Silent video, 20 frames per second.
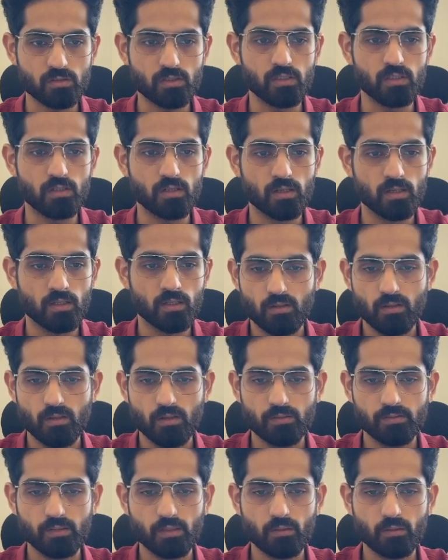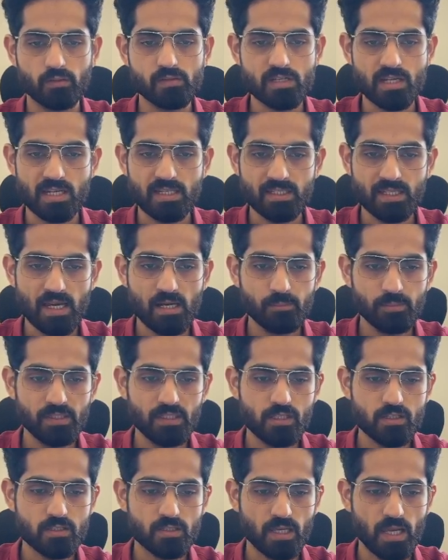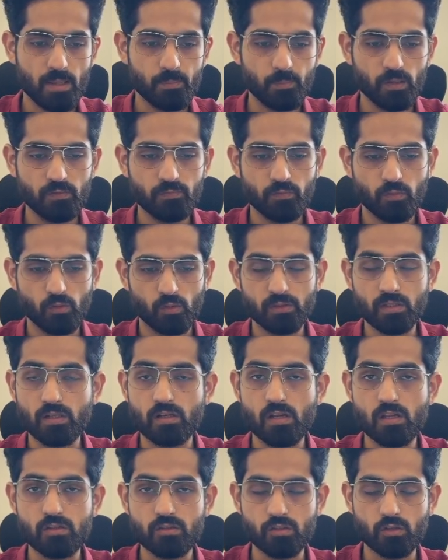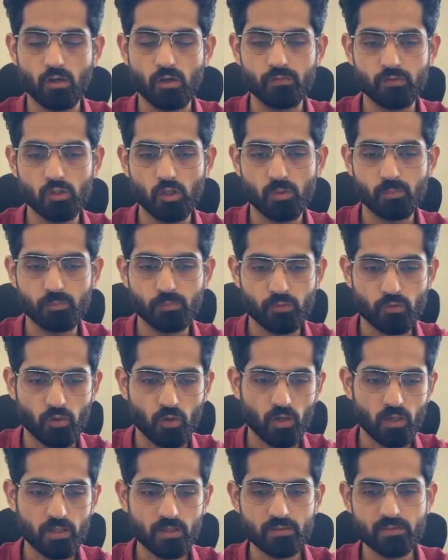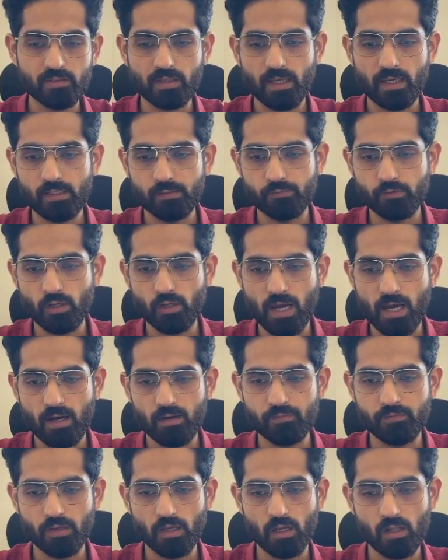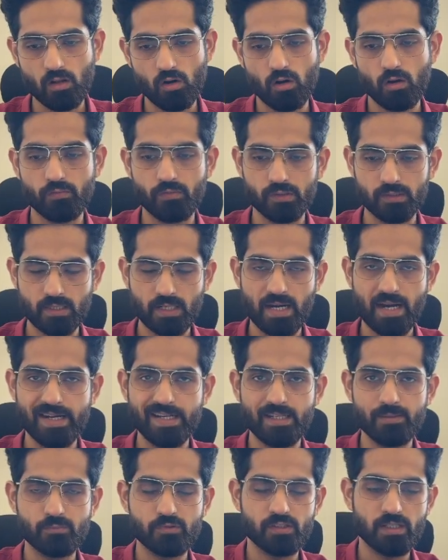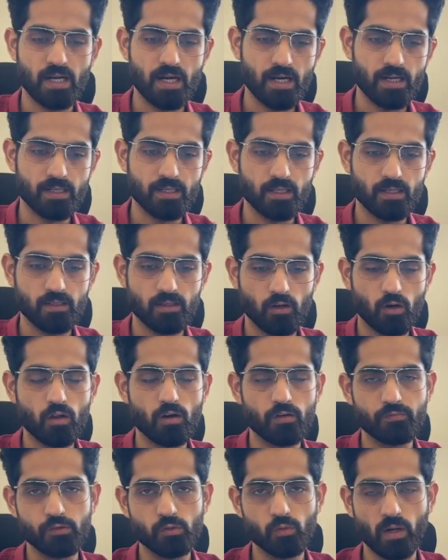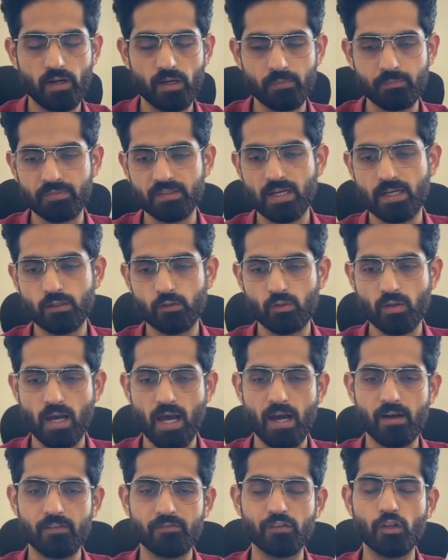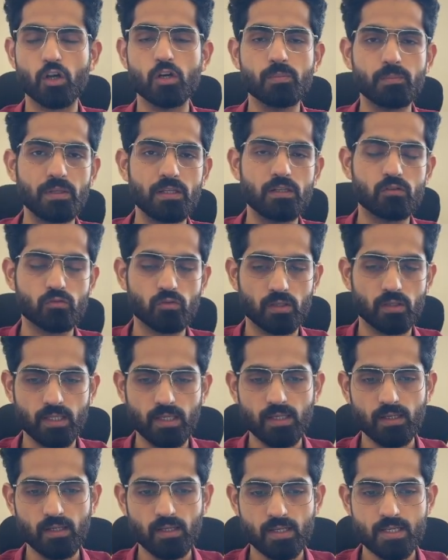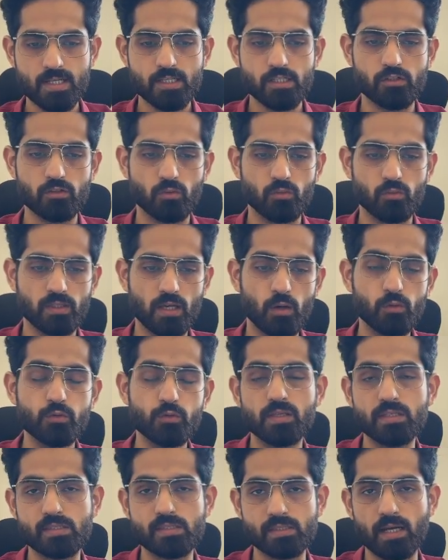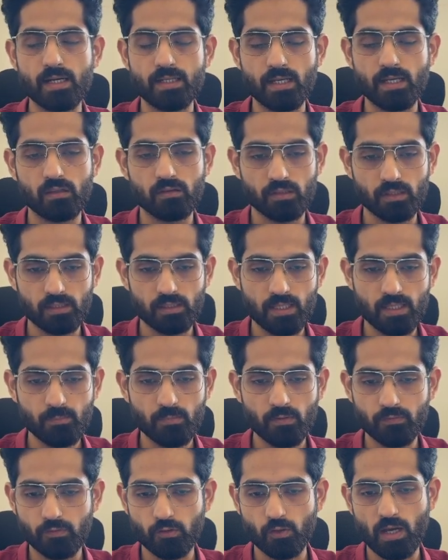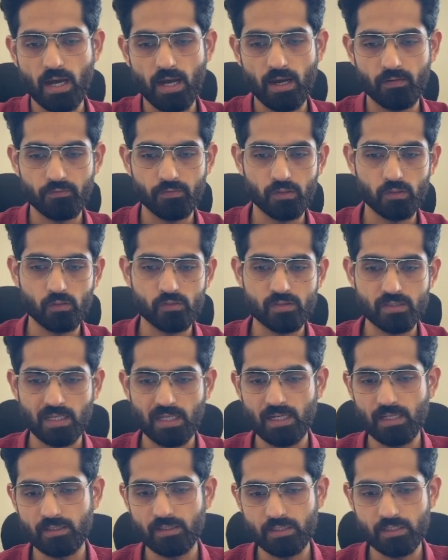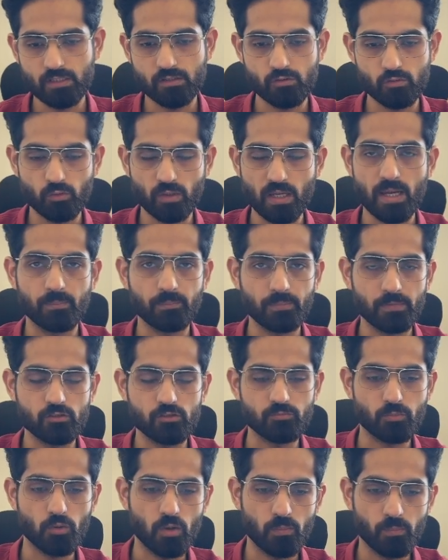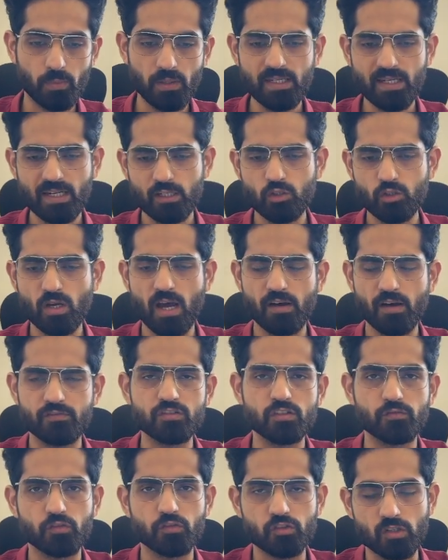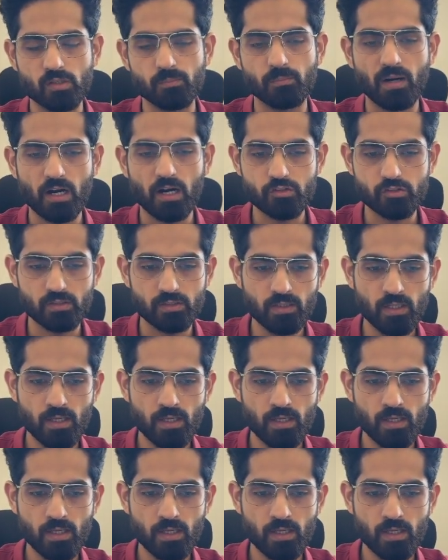here. Now the second campaign is a campaign for the rest of your products. Again, if you have a lot of other items that or a few items that you have not been running, so now you can start testing them if you have scaled these two campaigns properly and you have sufficient margin